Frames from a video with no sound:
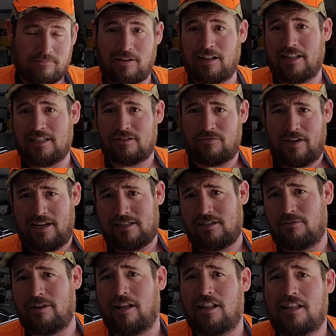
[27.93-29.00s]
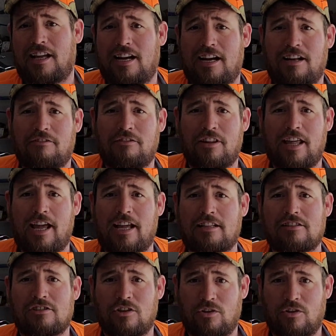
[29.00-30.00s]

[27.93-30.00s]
well, let's face it, we all got enough of that.